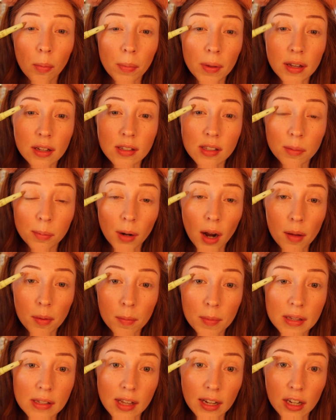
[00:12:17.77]
Because the
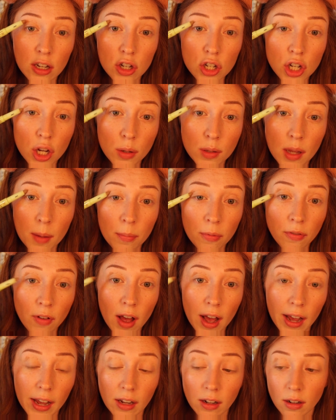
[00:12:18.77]
problem is like it shows up
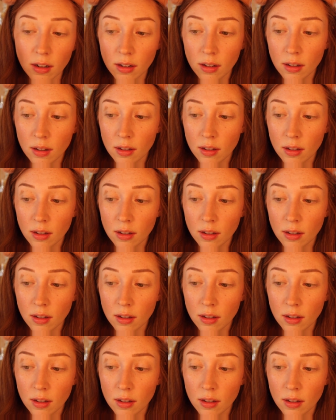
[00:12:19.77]
fine,